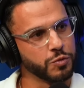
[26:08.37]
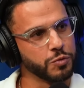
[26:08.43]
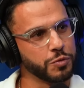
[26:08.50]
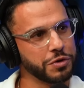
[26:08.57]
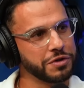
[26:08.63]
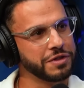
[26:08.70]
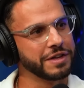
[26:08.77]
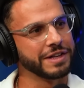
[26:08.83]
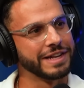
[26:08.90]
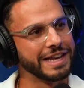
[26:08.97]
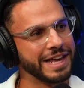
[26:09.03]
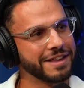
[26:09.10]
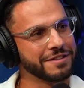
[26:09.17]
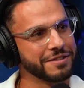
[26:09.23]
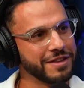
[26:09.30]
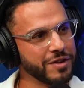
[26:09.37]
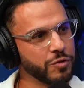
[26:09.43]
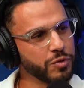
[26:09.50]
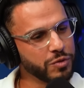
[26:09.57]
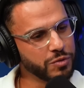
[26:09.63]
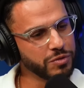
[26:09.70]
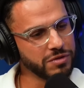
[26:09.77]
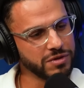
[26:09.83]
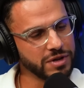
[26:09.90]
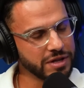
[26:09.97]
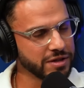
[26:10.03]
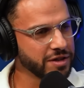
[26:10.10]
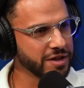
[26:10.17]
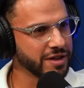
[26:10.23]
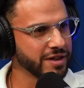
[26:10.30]
What do you think led?
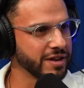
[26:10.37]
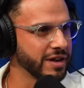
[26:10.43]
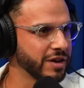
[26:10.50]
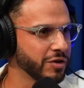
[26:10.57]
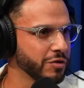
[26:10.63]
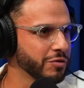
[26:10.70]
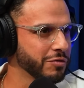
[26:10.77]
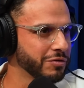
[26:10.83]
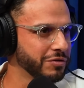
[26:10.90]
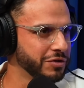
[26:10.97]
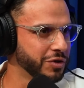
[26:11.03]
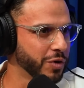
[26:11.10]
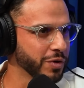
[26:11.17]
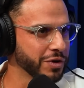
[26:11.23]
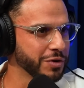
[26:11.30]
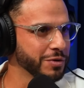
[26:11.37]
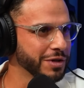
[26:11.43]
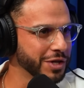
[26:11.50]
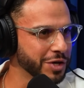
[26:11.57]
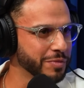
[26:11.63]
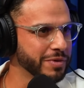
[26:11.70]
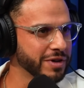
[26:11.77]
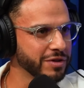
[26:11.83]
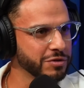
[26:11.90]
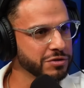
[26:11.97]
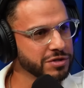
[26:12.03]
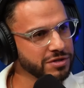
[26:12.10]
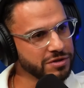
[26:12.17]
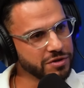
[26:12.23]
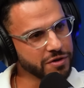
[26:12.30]
And I know, knowing you a little bit,
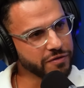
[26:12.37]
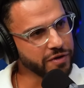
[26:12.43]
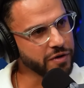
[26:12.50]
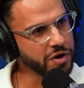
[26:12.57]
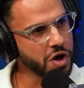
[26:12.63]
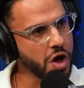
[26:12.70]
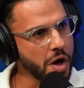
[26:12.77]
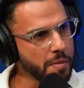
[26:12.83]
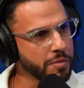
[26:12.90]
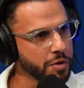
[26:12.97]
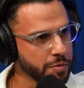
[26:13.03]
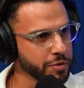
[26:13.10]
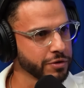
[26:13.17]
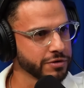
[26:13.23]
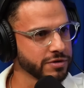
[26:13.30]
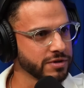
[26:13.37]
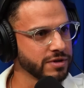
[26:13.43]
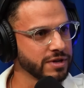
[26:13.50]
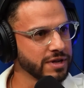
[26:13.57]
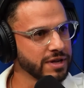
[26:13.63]
you're a very humble person.